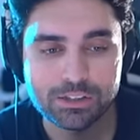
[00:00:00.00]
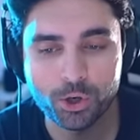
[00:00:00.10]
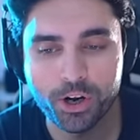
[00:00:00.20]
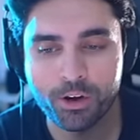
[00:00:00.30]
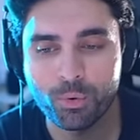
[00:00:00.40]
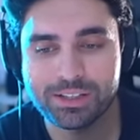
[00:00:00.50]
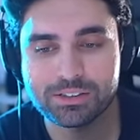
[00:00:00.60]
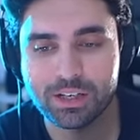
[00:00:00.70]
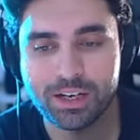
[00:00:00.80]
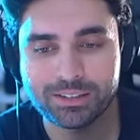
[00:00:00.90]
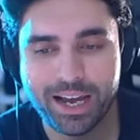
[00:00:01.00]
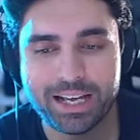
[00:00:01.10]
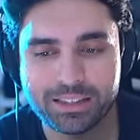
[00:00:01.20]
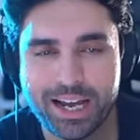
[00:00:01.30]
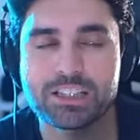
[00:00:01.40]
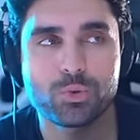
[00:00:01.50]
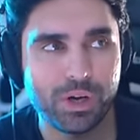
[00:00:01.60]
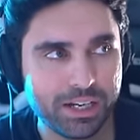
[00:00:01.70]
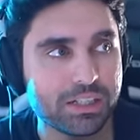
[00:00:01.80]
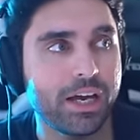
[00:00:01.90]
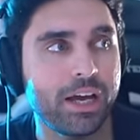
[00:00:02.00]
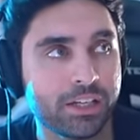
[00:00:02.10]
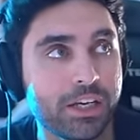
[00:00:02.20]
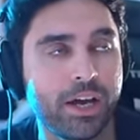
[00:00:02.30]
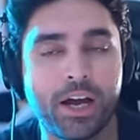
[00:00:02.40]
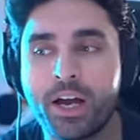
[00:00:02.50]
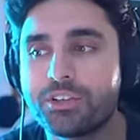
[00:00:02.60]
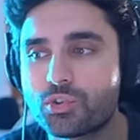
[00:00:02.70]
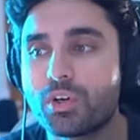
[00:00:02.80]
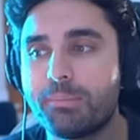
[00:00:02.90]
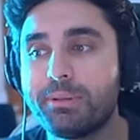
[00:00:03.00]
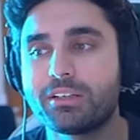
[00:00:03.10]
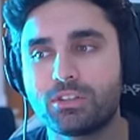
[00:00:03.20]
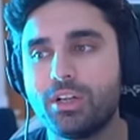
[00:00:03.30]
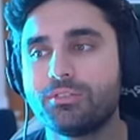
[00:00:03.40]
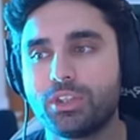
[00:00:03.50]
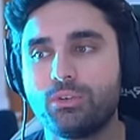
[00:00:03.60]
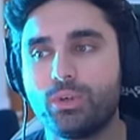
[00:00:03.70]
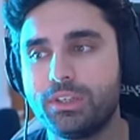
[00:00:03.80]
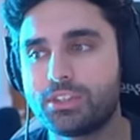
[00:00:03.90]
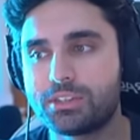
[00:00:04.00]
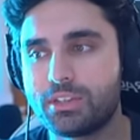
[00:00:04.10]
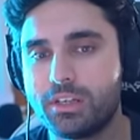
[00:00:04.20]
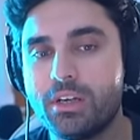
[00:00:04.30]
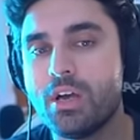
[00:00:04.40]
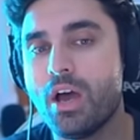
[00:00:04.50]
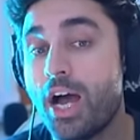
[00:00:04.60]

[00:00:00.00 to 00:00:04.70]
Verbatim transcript: So it was uh, that. That's why yeah yeah I stopped playing Call of Duty religiously.